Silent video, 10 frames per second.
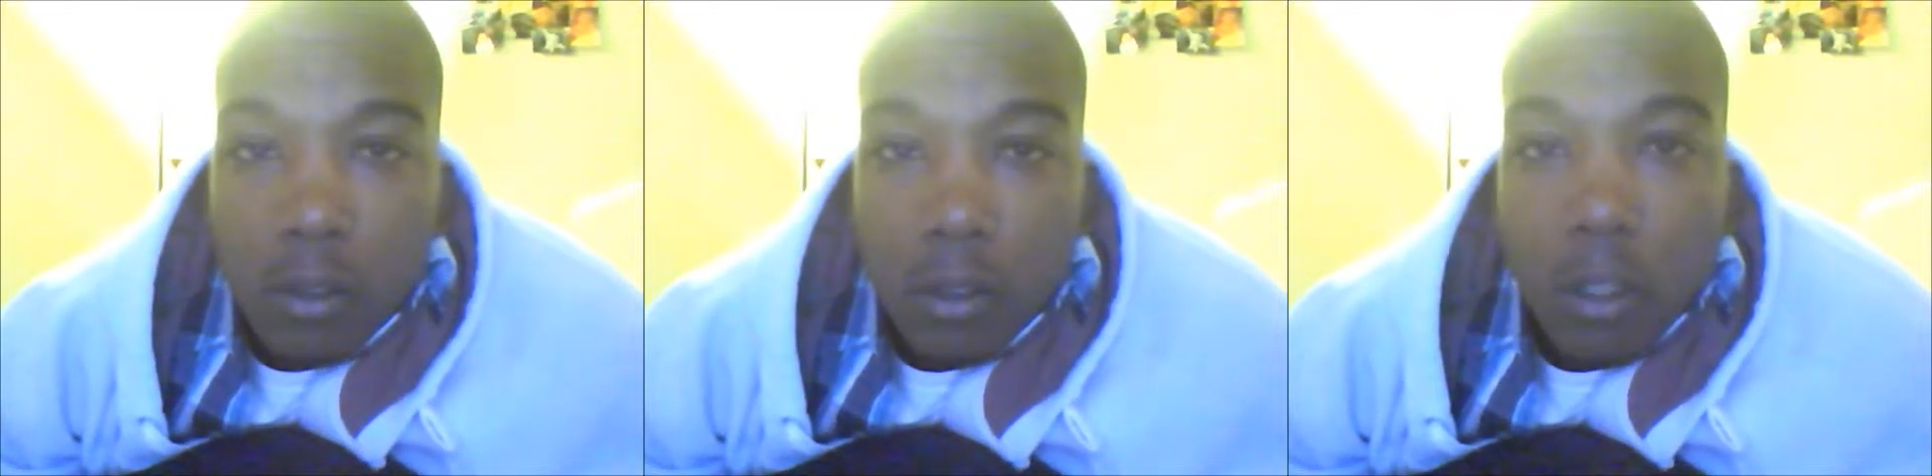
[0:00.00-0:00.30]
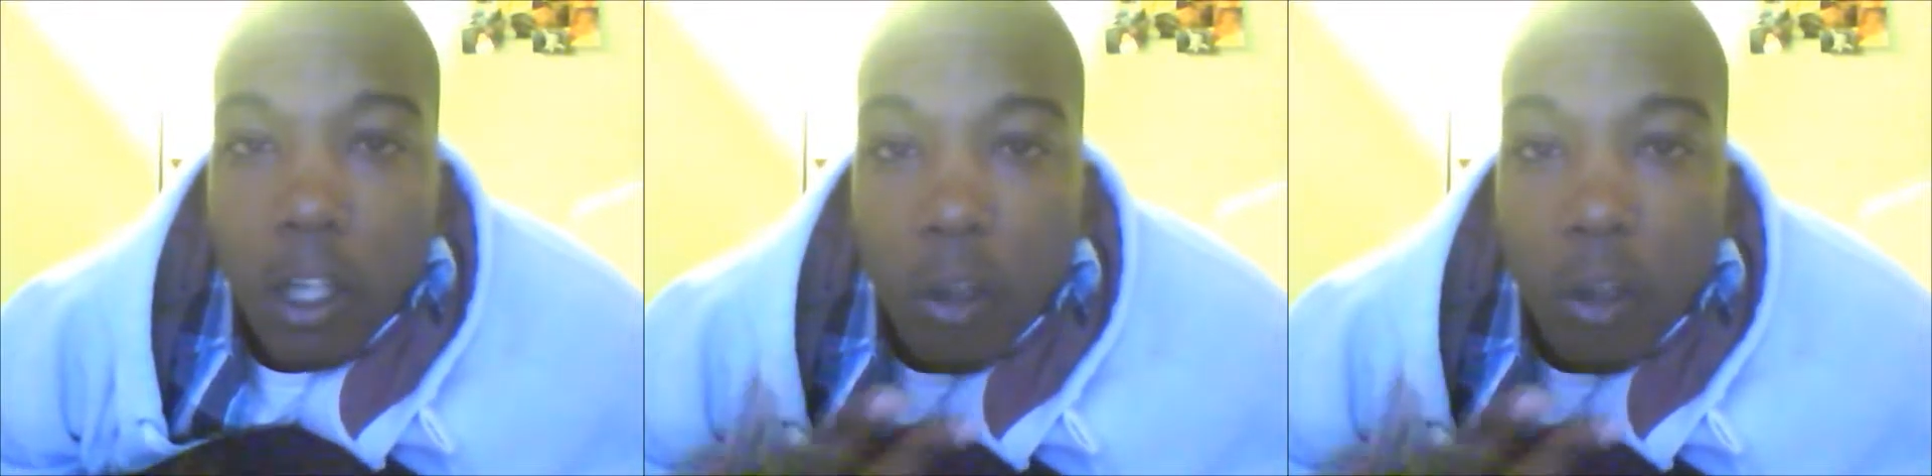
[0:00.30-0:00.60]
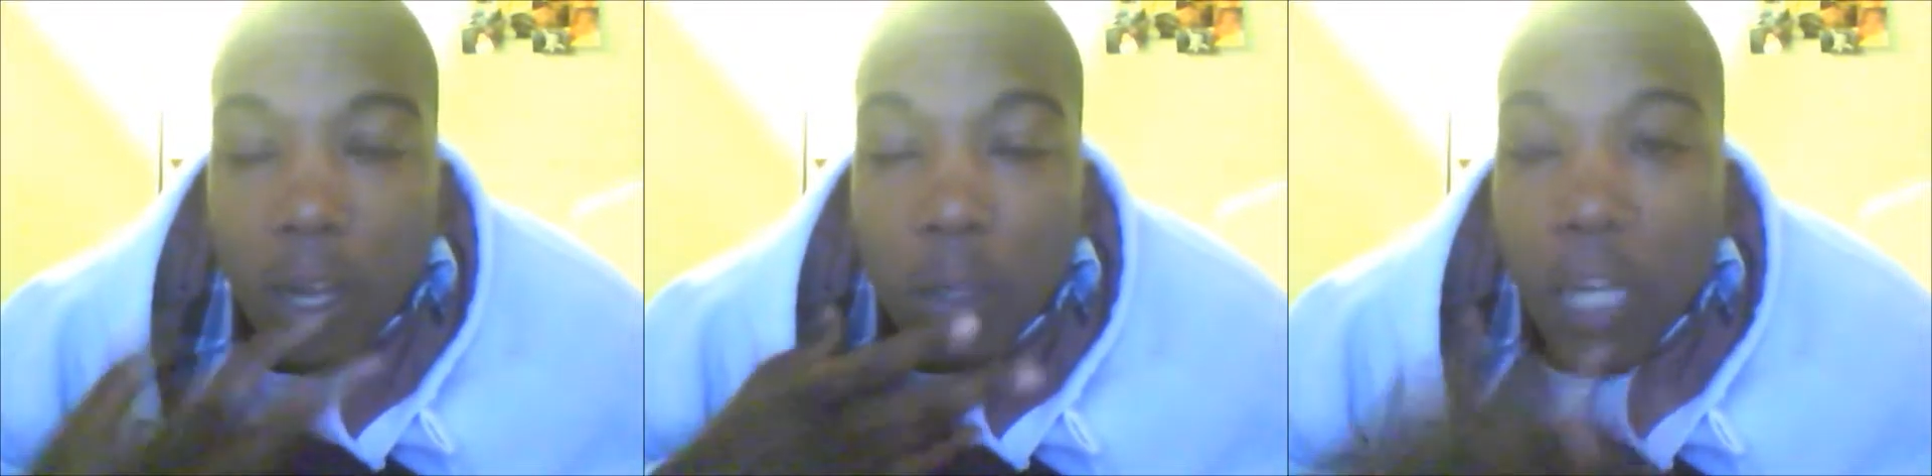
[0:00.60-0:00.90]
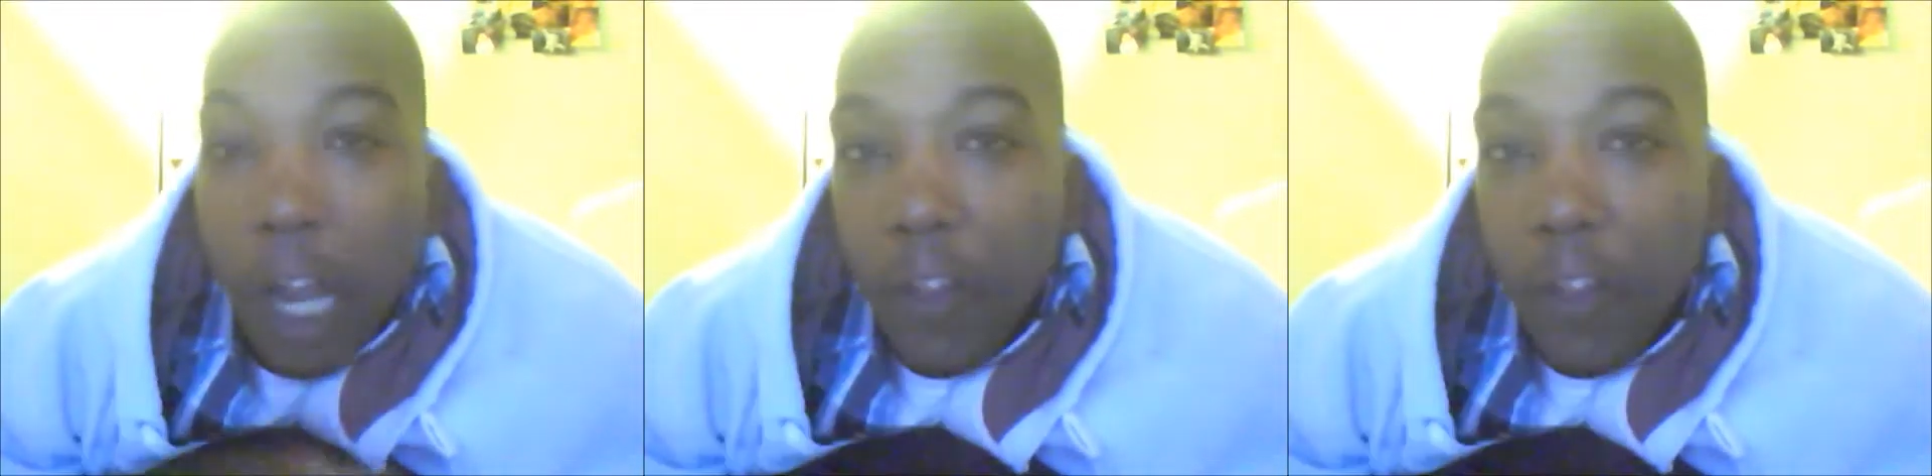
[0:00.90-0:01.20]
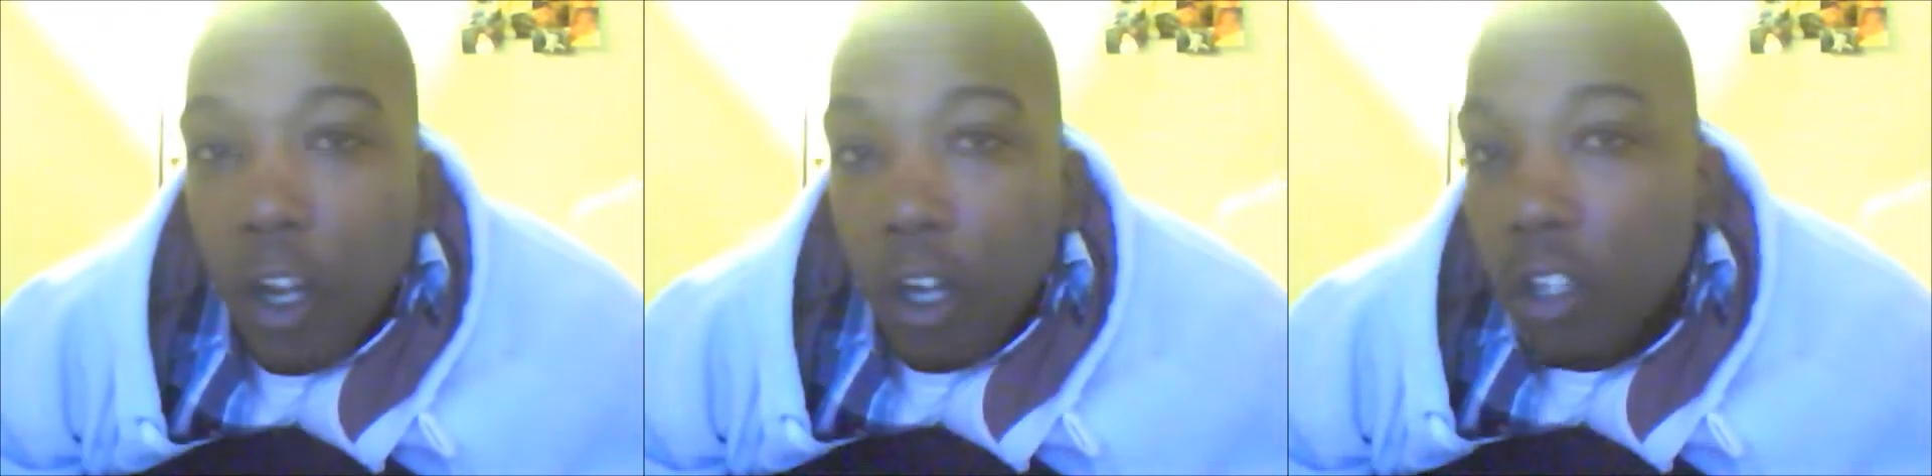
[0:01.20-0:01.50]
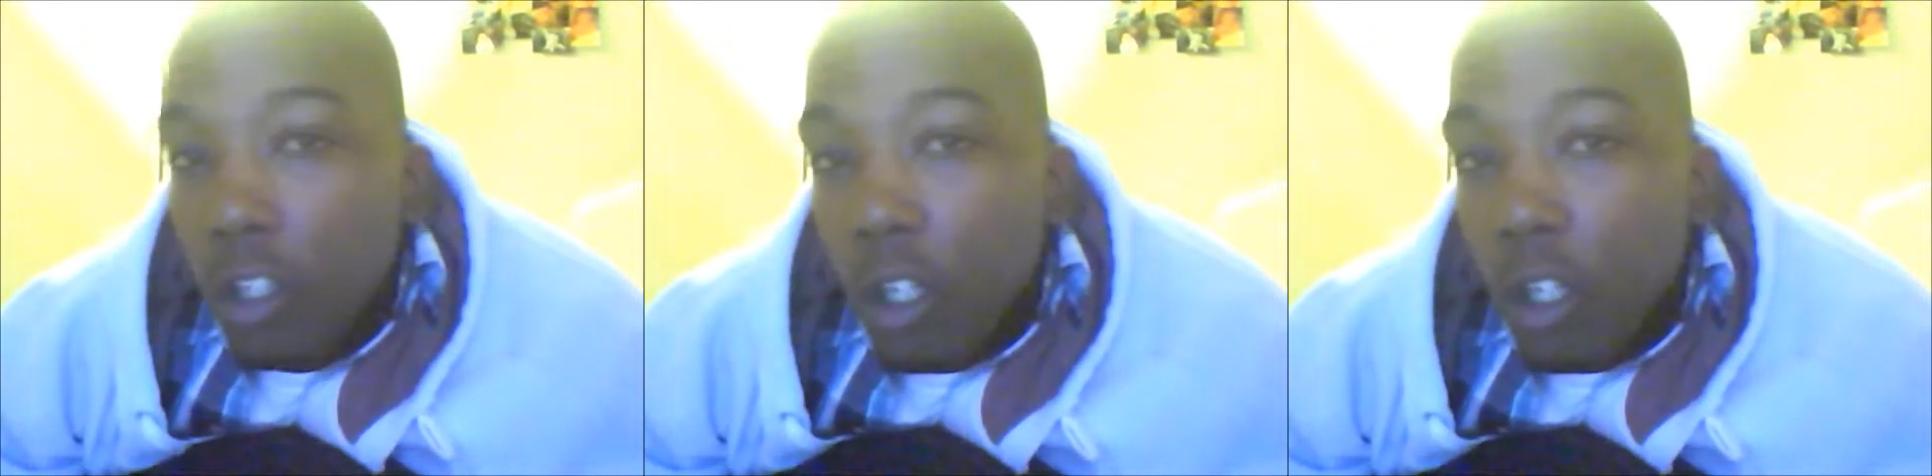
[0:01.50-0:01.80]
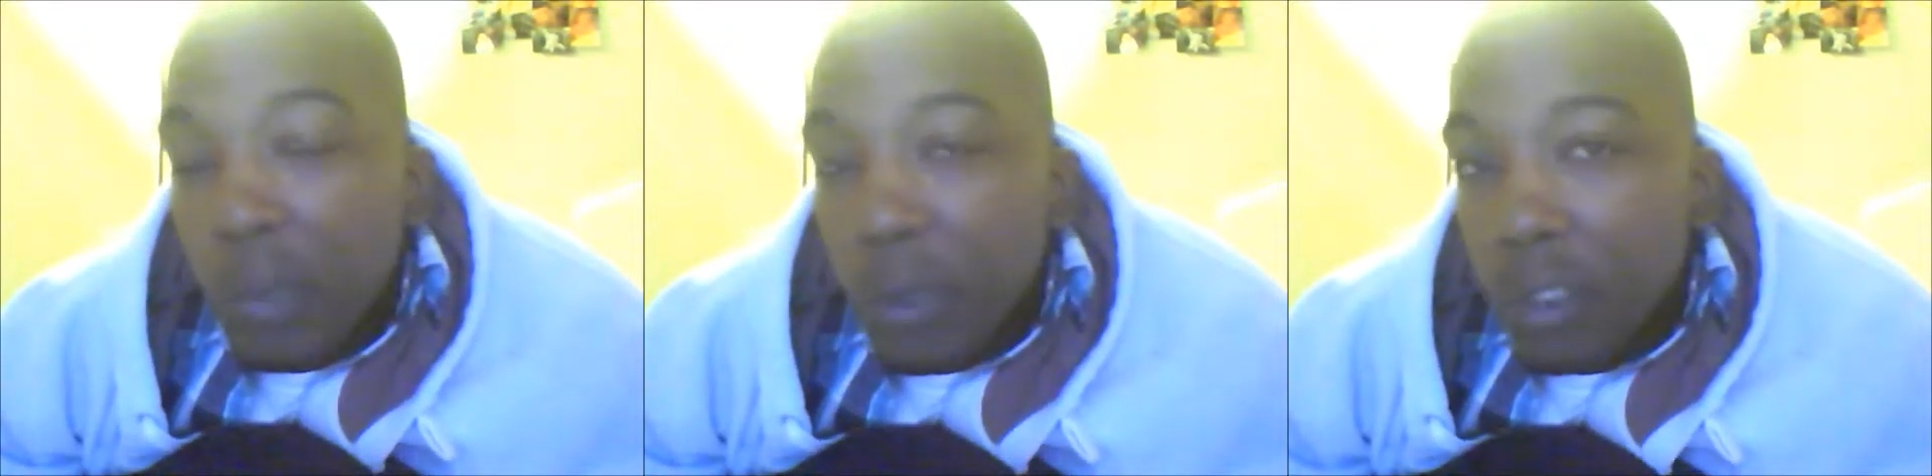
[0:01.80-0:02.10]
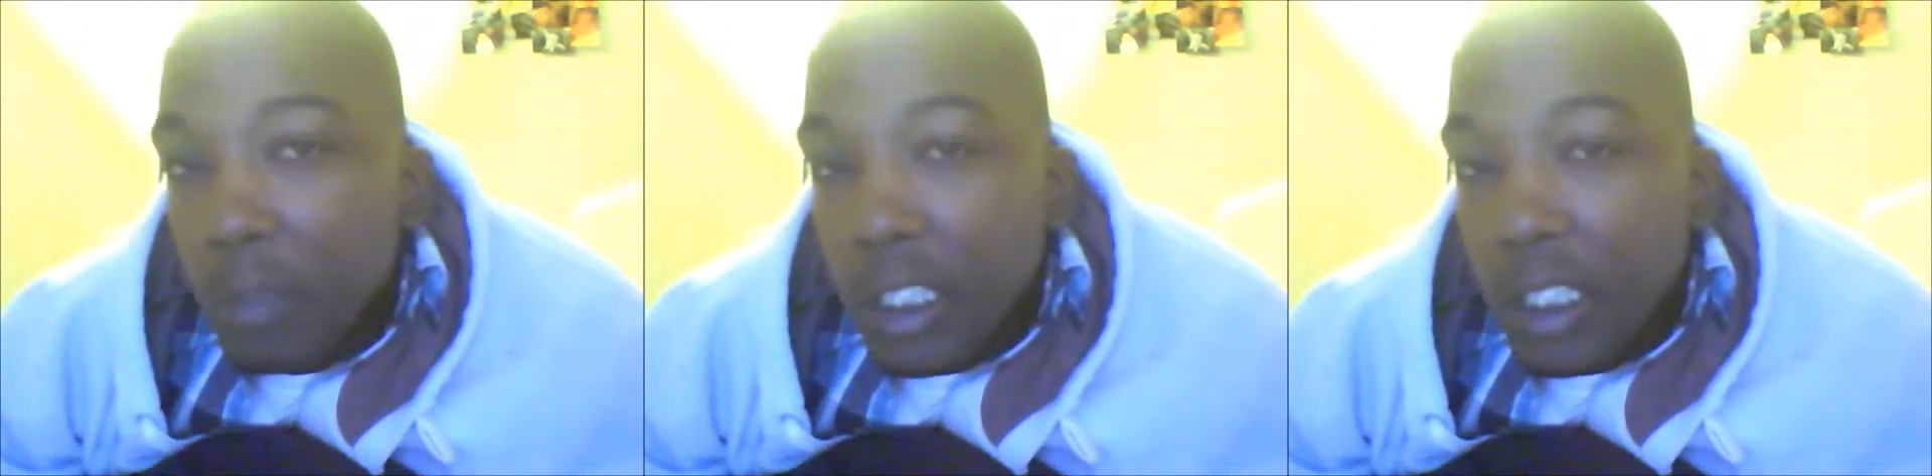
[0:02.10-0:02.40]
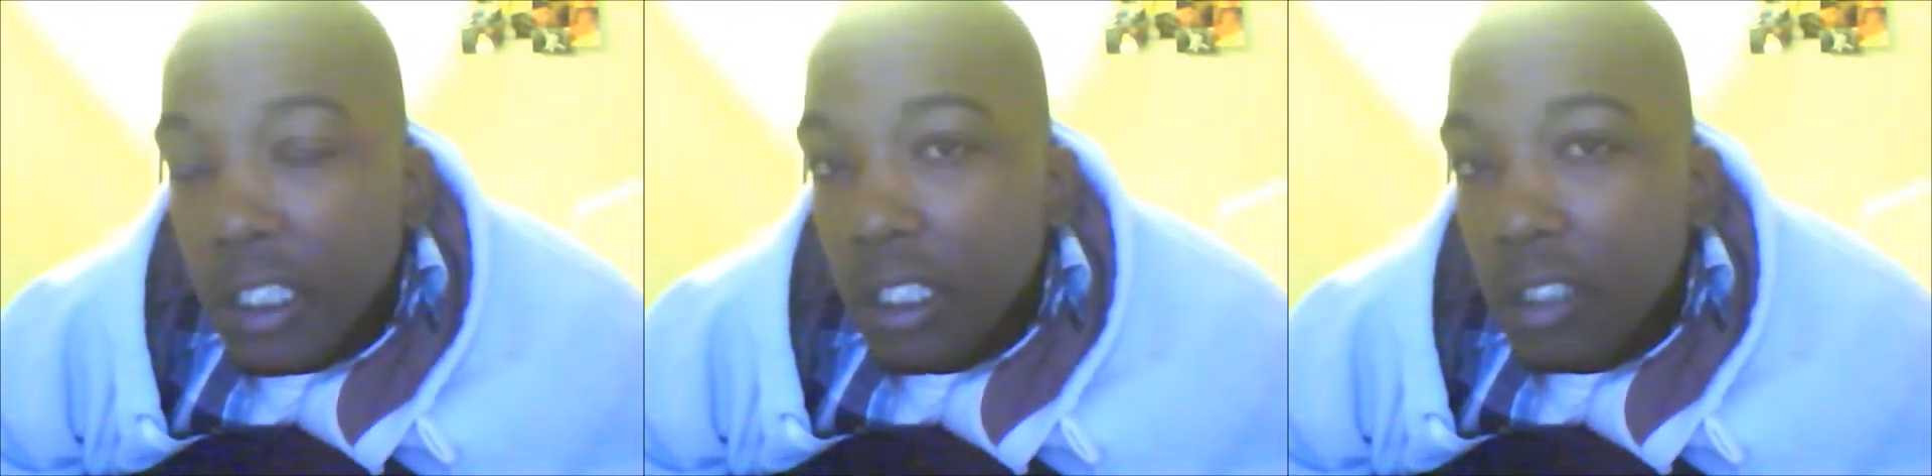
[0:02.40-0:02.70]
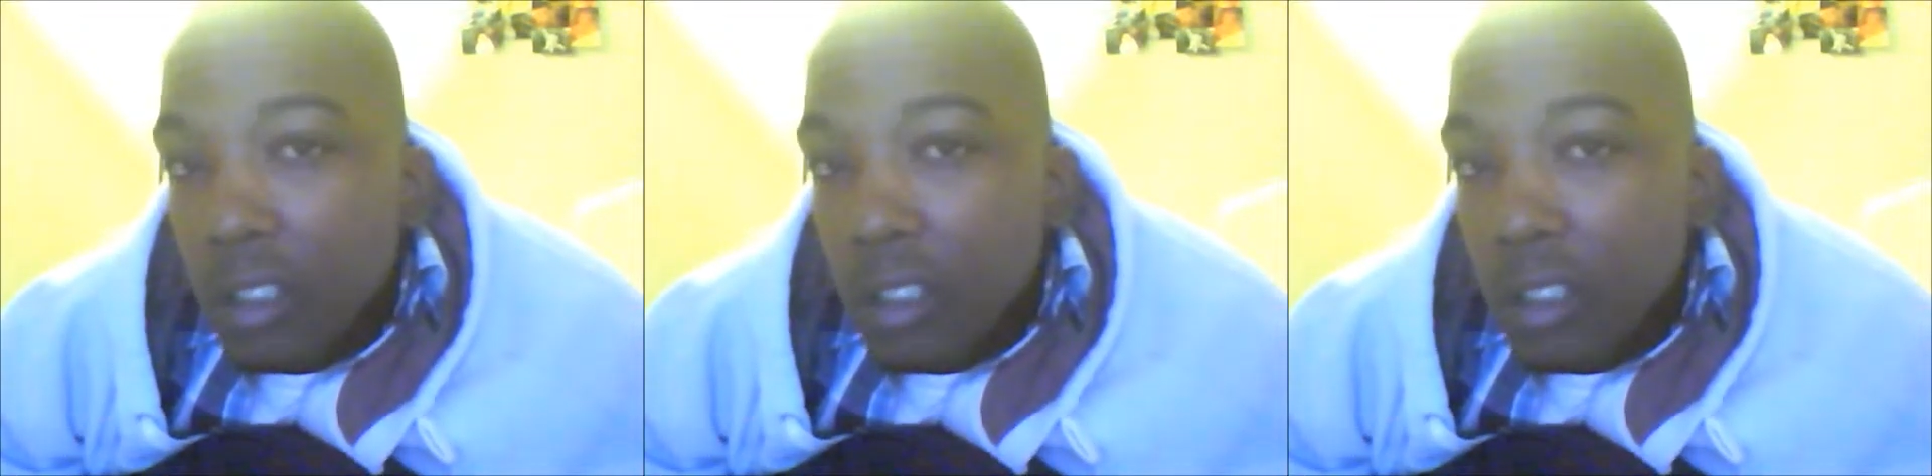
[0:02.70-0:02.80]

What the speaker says: Otherwise, without the Earth, you know, we wouldn't be here.